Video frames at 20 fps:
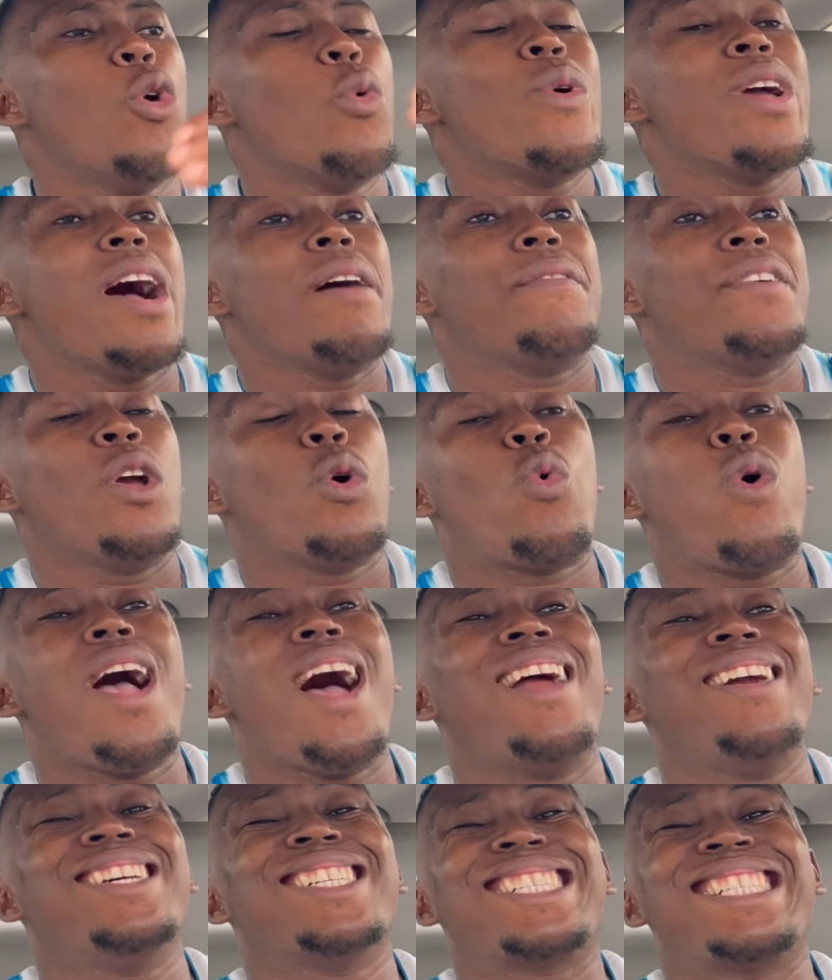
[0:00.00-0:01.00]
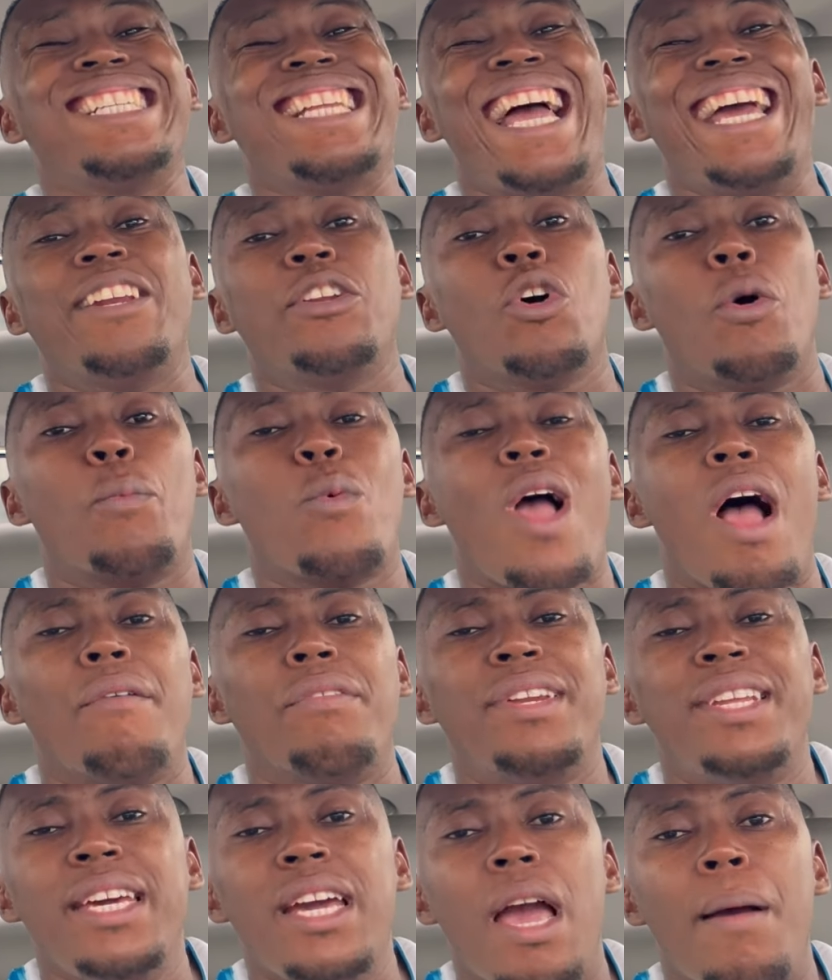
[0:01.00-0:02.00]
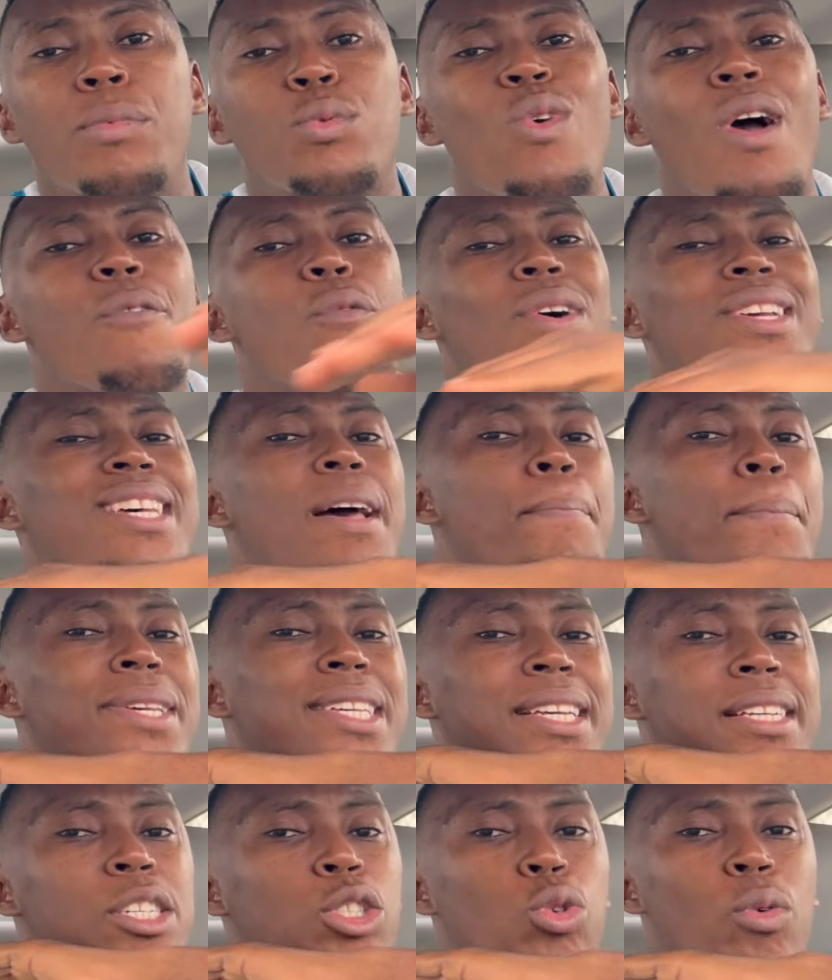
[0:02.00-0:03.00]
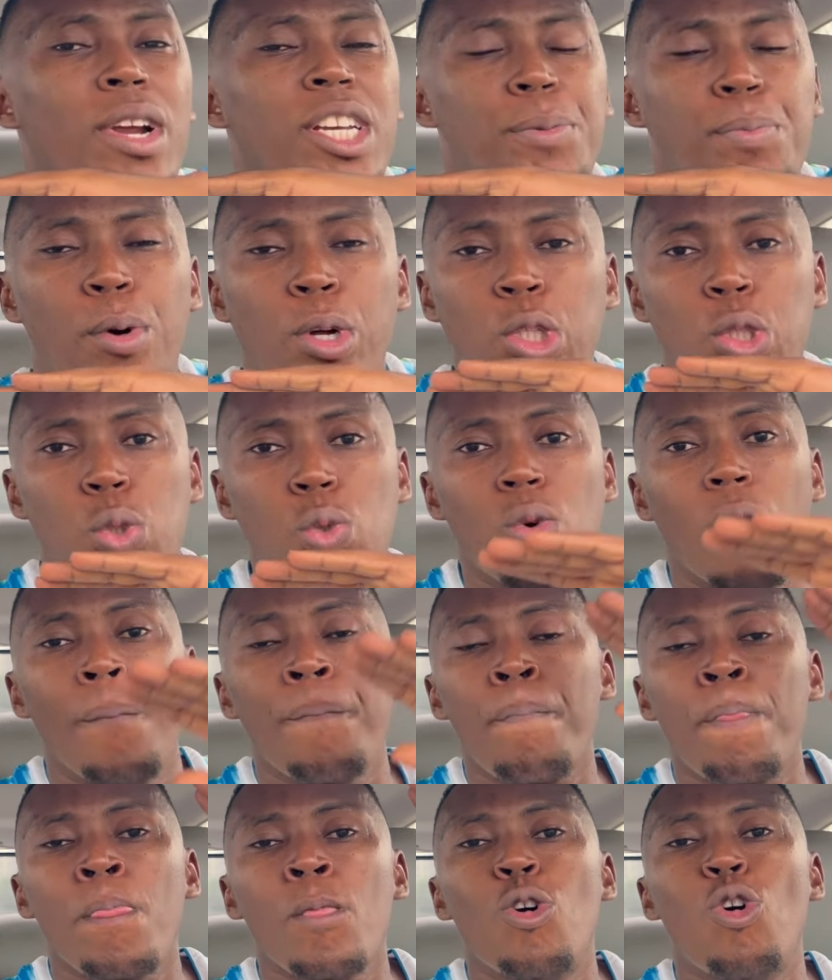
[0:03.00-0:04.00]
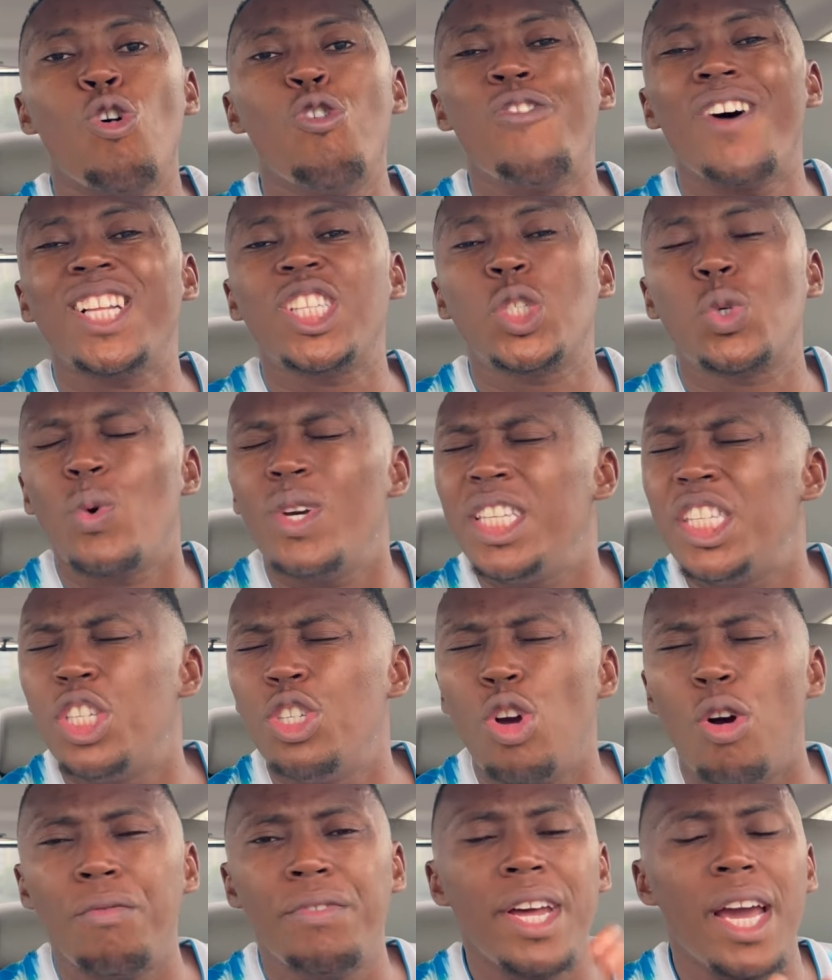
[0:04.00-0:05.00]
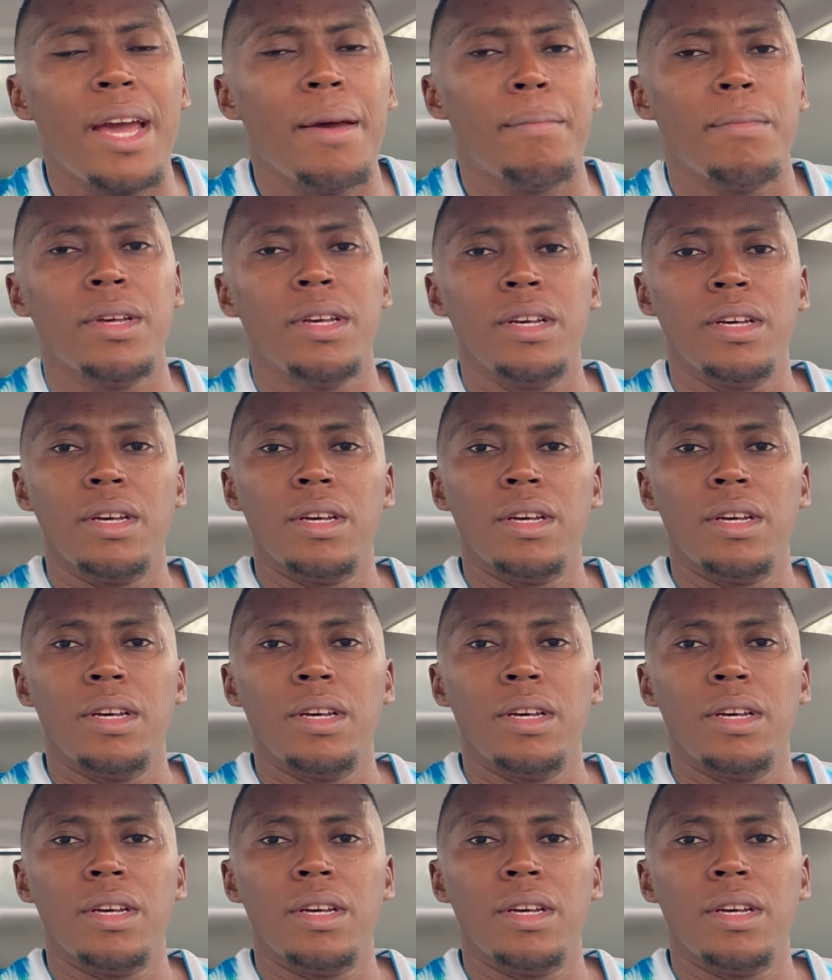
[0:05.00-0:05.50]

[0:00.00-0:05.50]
we have inquiries lined up, we have DMs, we have WhatsApp messages to respond to. Over 20 of them.